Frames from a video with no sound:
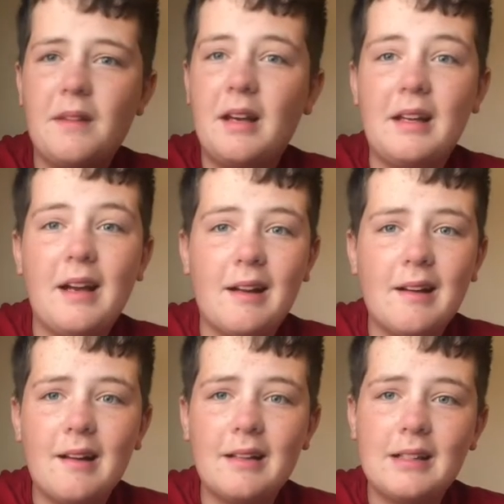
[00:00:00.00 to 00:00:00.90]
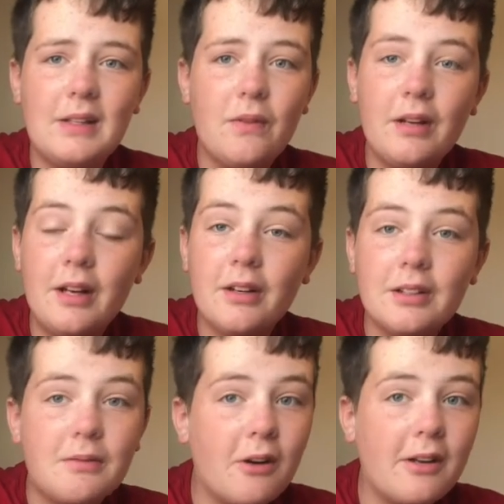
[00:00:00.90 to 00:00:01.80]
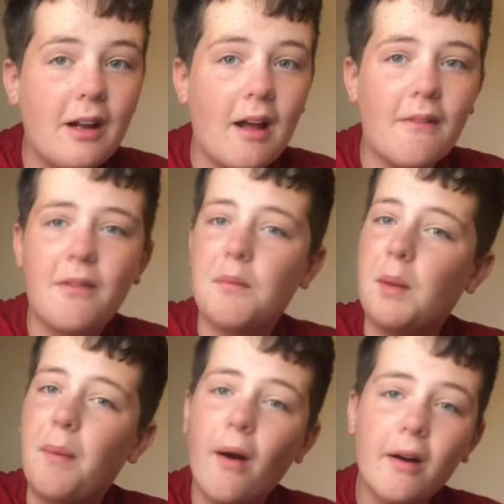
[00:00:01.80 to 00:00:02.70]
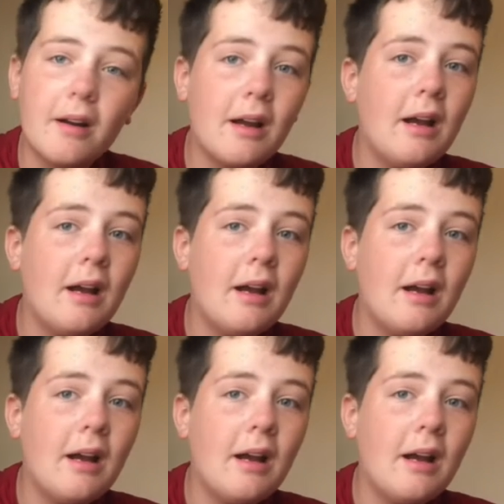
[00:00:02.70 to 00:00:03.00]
kind of got souvenirs and whatnot from the park.